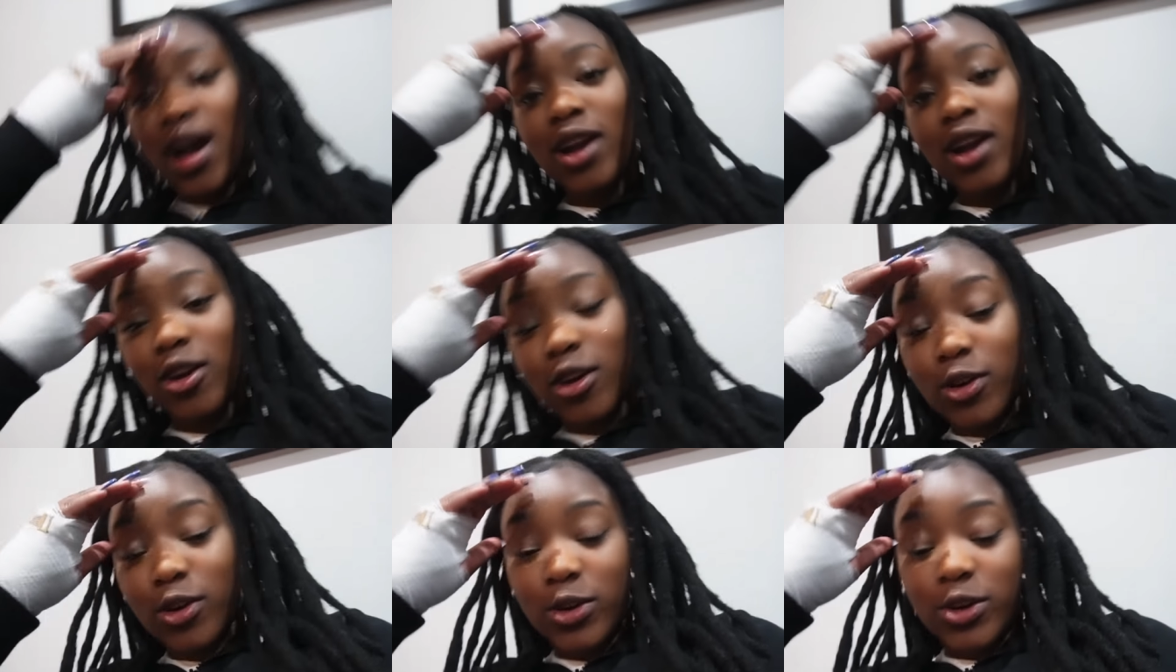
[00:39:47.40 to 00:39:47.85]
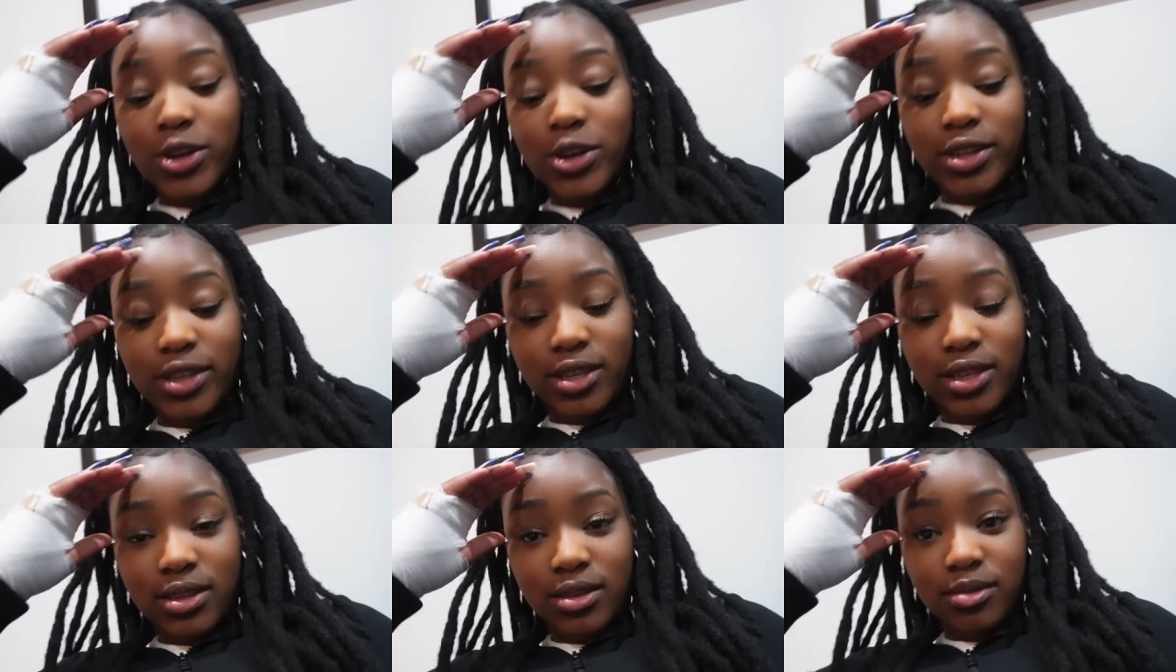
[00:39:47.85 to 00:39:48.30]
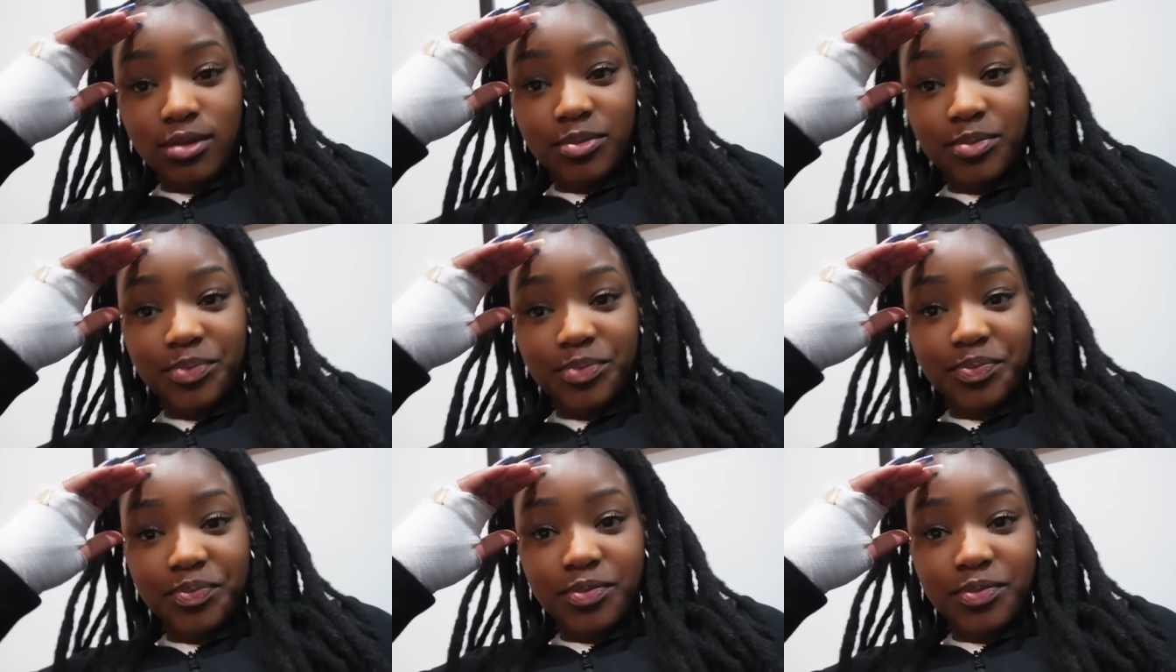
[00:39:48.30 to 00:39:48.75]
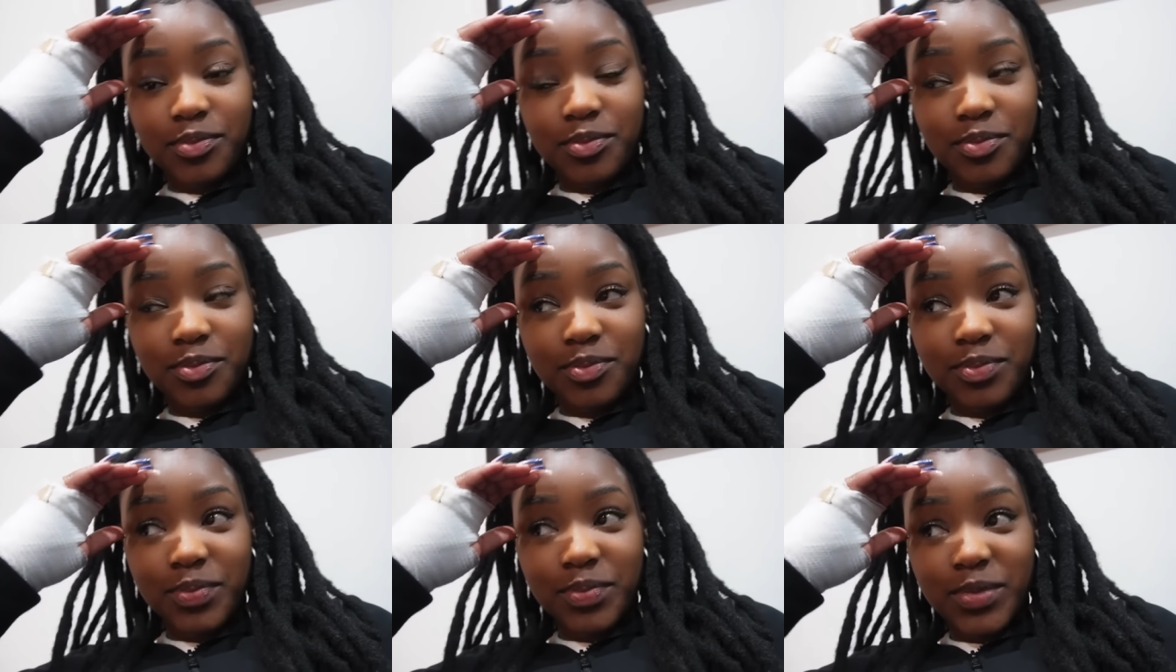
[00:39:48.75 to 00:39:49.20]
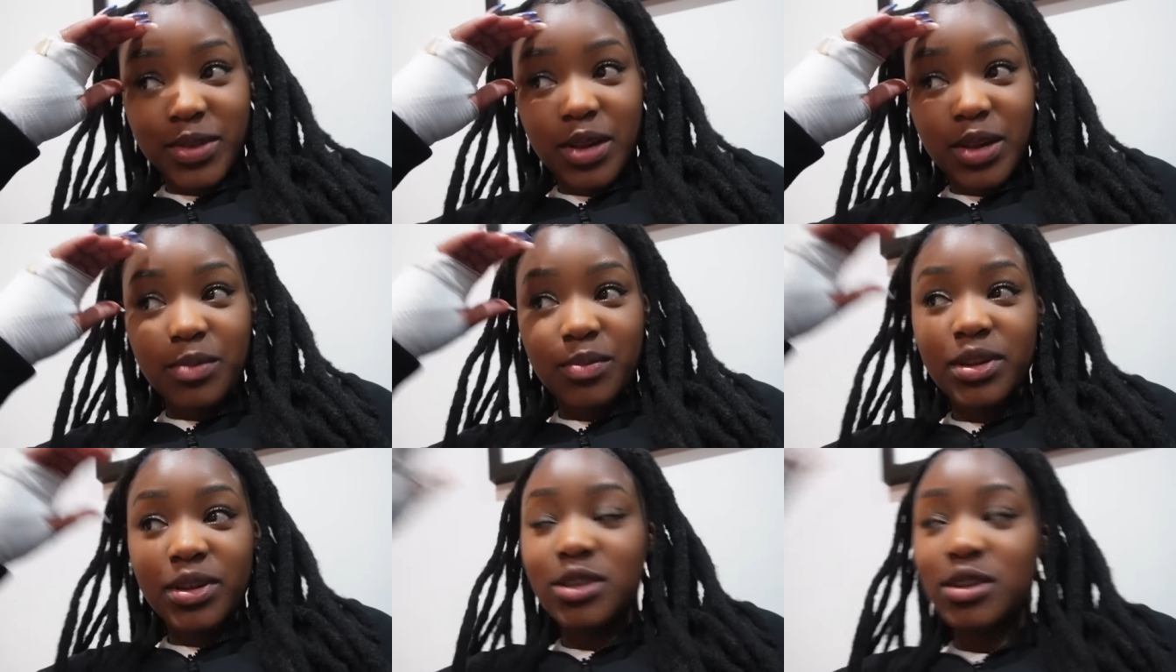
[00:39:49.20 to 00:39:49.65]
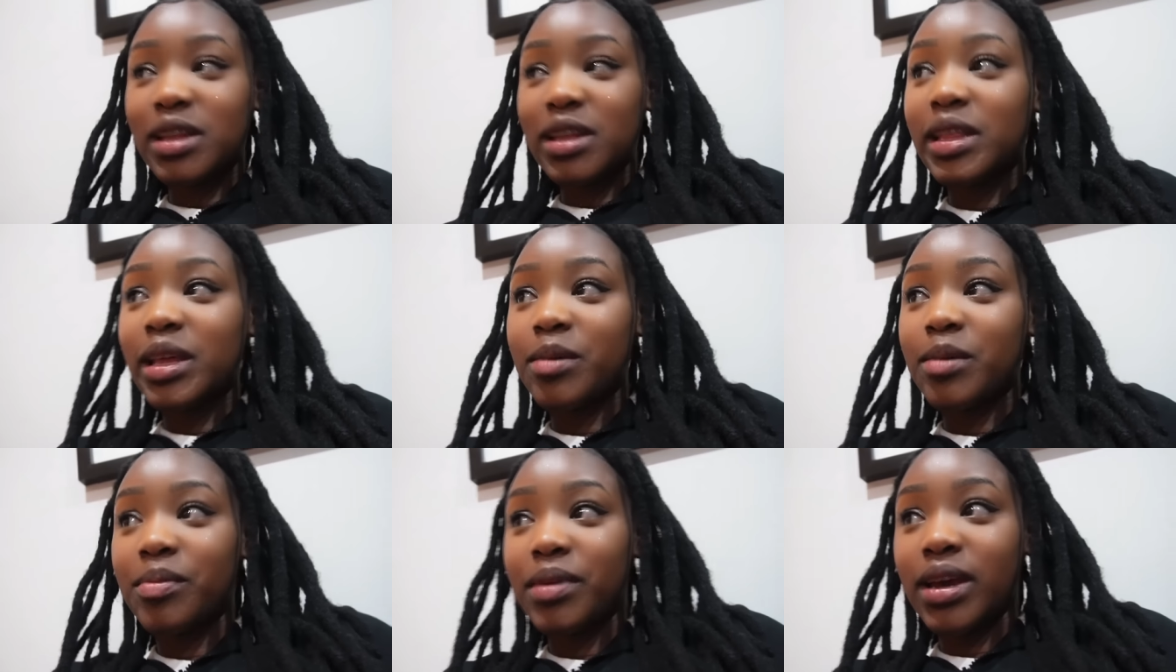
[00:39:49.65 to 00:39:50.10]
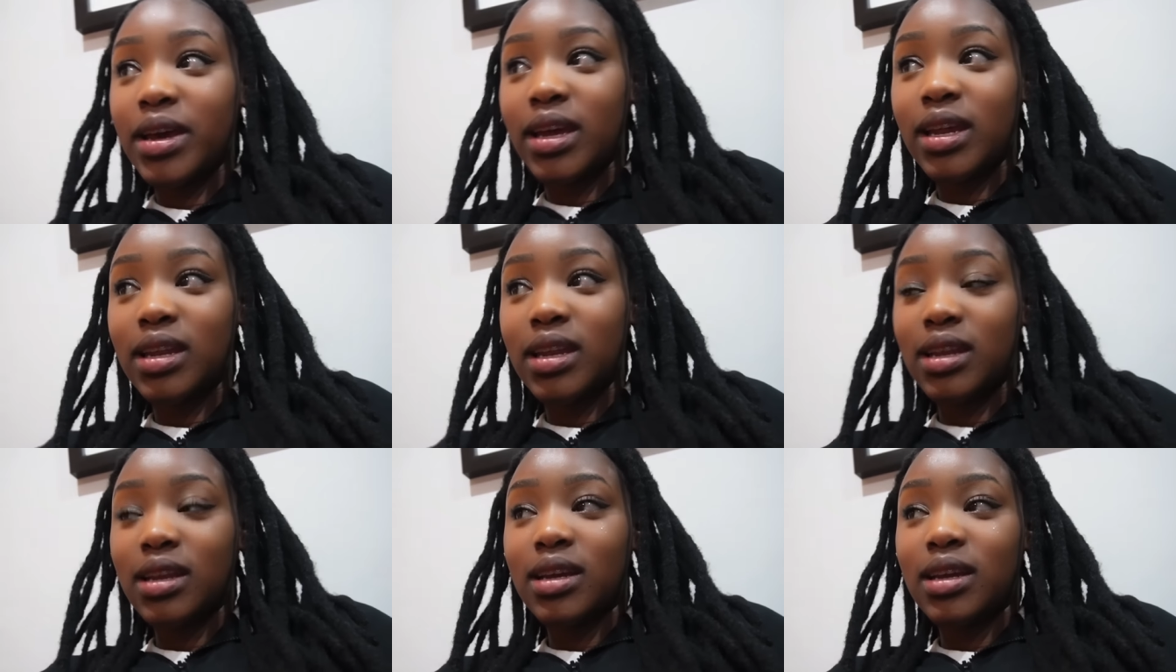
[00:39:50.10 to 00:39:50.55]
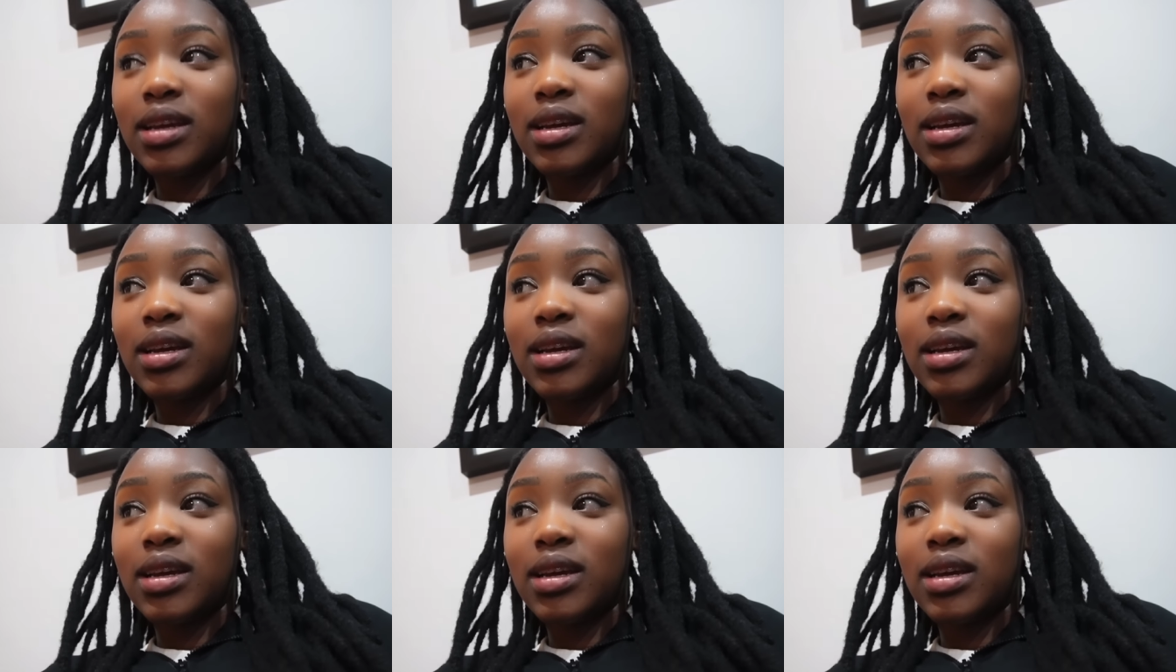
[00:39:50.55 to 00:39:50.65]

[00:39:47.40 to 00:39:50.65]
I got hurt, but it's not that bad.